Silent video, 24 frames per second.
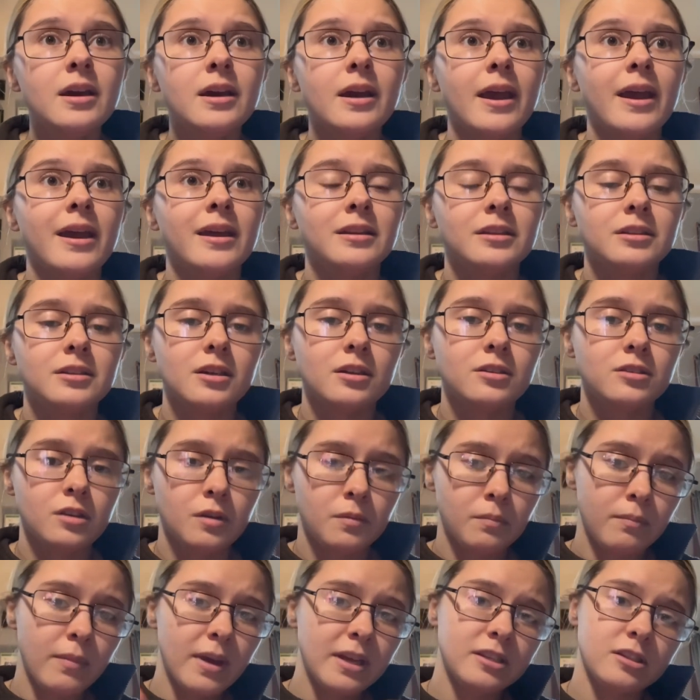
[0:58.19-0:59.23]
and it doesn't
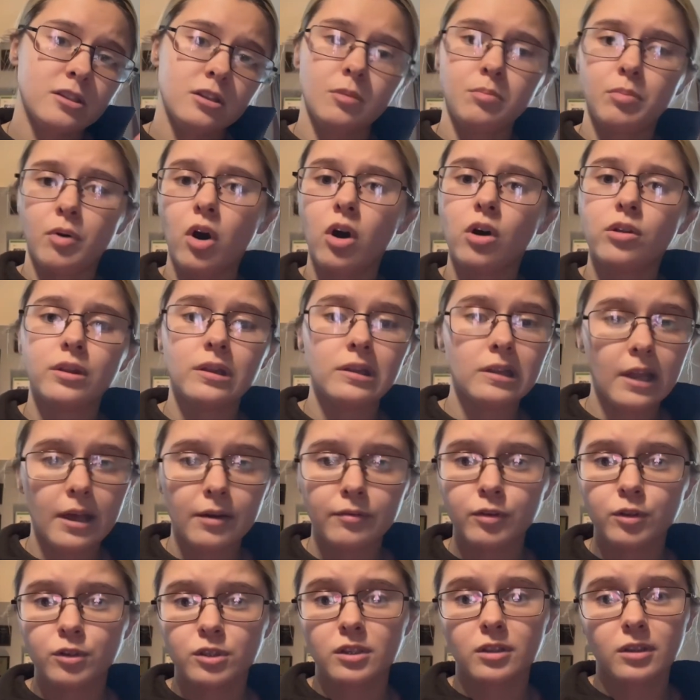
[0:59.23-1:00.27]
mess up all the
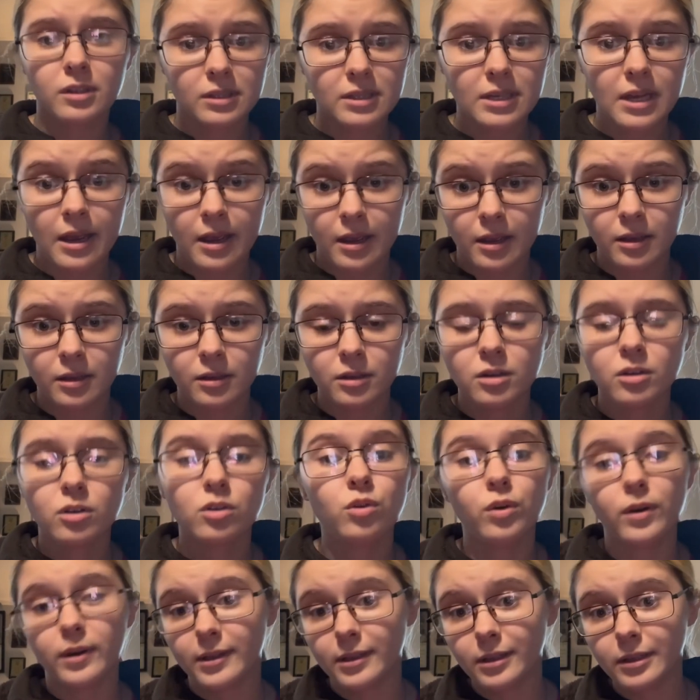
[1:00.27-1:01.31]
levels of the tank
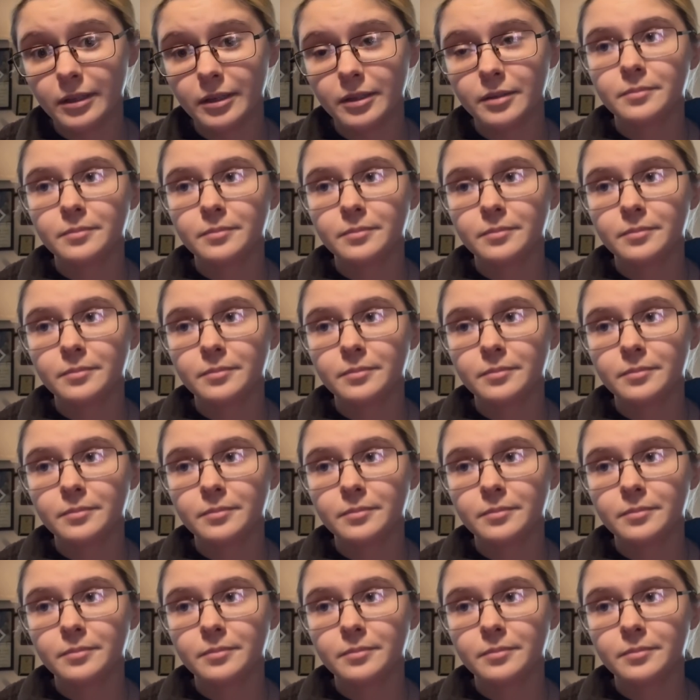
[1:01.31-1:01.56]
quickly.